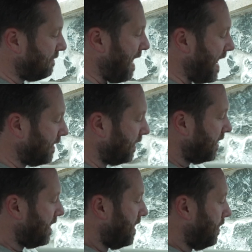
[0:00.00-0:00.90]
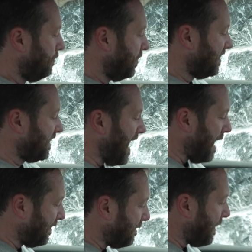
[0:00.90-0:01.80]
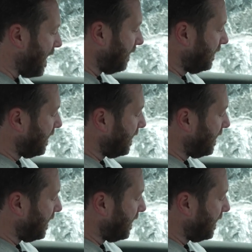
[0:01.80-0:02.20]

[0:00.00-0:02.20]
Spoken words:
panel, which is a haptic panel